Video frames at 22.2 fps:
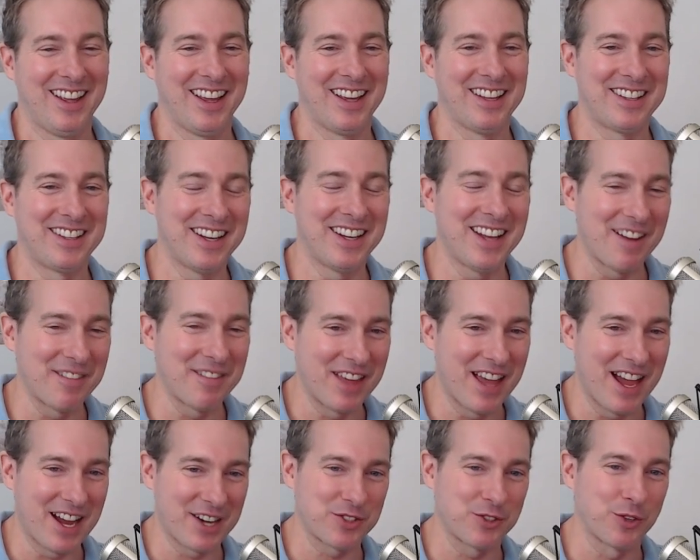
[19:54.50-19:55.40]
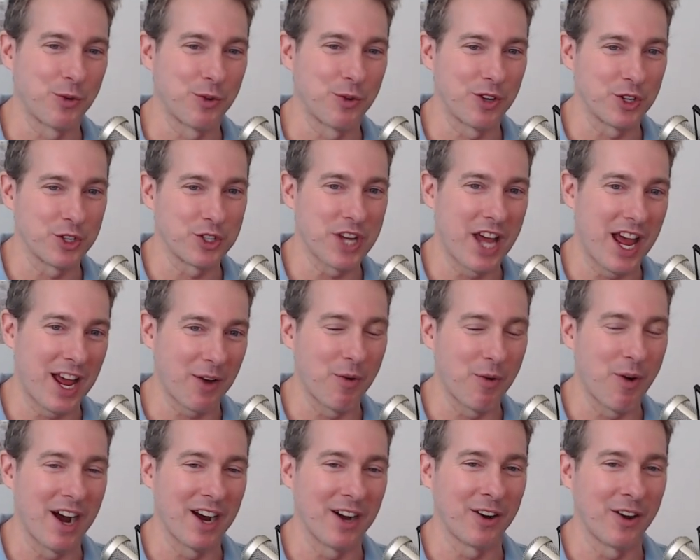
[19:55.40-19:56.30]
It did have the actual real
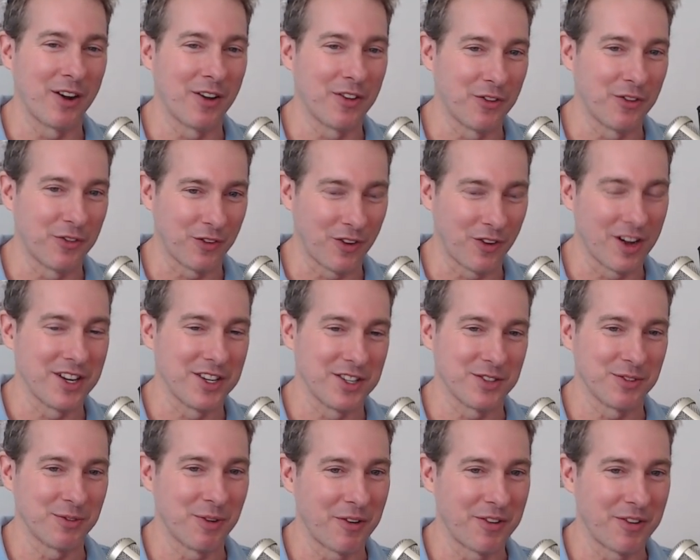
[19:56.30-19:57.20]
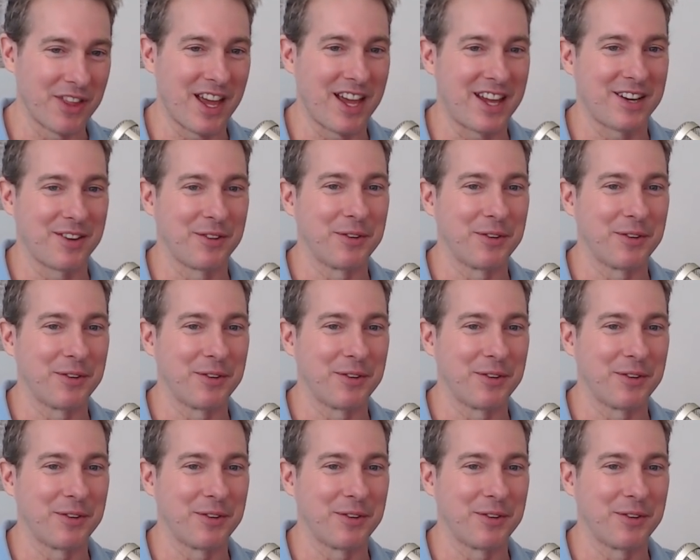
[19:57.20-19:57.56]
jaguar on the front. Remember that?